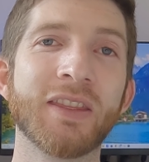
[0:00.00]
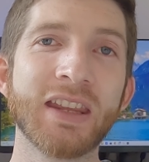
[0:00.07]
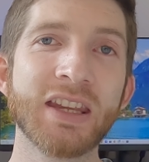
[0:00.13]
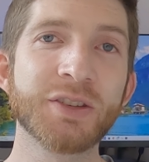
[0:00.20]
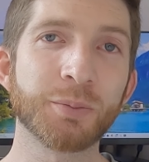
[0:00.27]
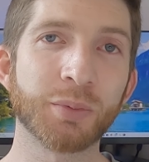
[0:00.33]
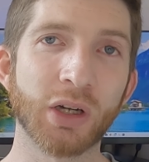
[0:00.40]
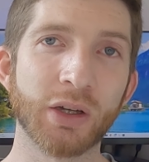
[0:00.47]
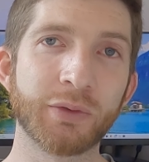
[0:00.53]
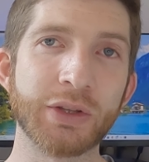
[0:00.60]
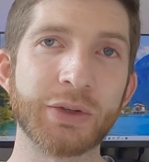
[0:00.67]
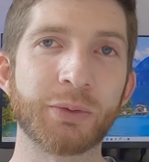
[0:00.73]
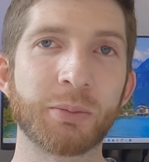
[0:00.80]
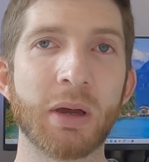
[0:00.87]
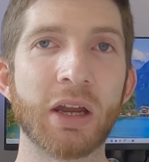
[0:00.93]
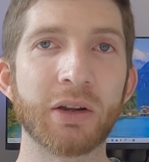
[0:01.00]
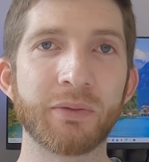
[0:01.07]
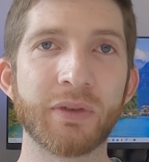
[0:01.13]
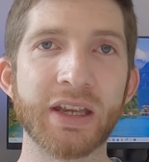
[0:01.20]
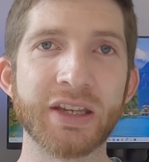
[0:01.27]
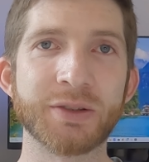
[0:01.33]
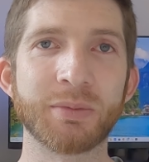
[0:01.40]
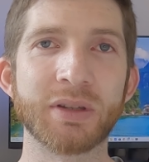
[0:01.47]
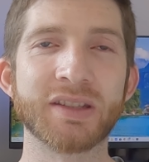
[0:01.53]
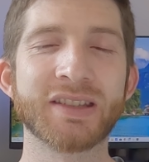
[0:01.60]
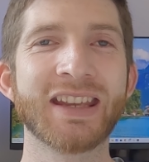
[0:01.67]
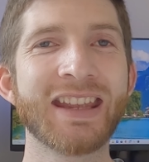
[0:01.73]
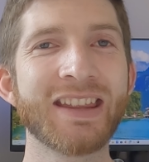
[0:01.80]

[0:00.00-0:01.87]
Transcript: these profits from our investments